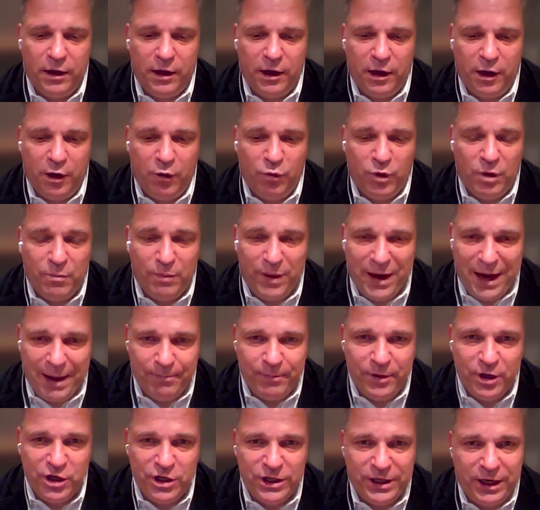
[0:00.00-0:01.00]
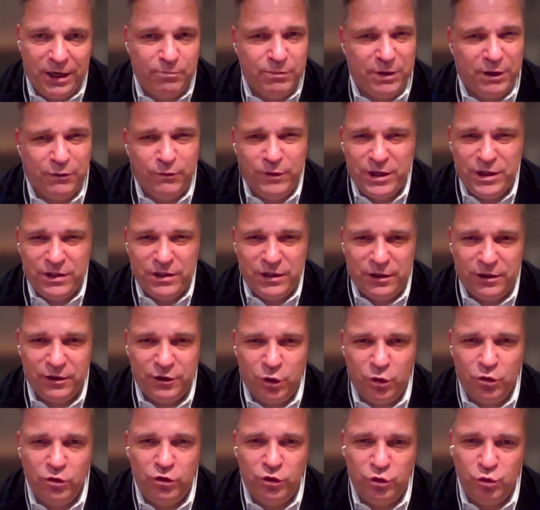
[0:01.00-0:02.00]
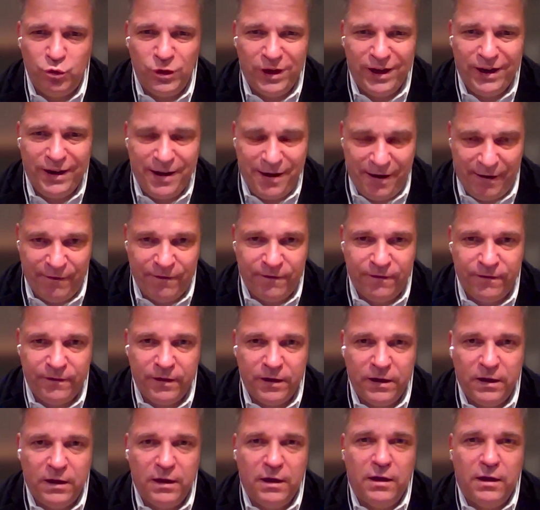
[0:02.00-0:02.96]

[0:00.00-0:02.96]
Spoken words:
We'll publish that, but we still don't do enough.